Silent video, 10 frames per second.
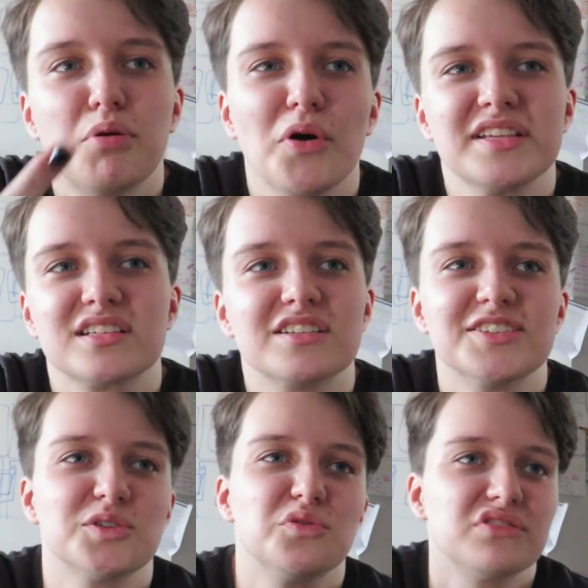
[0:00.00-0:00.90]

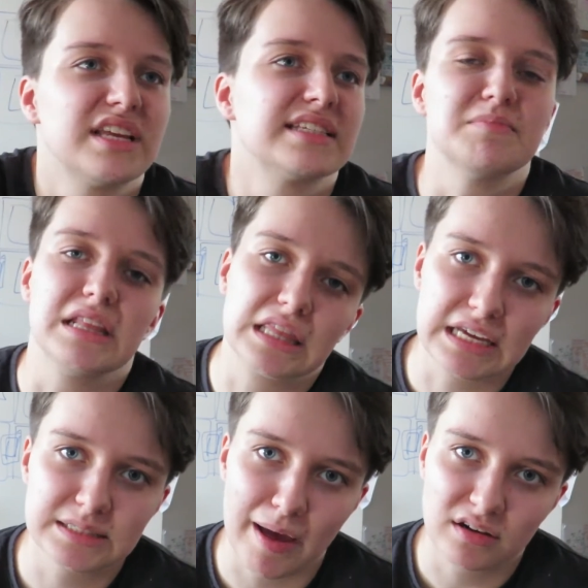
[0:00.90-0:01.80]
poisons, or says mean
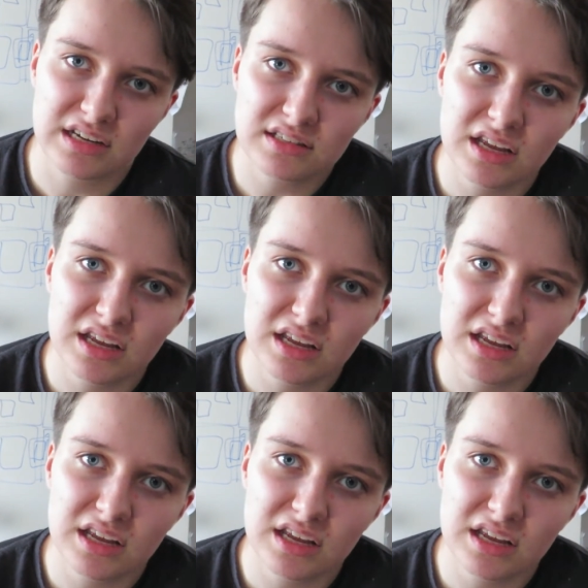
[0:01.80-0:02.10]
things about us.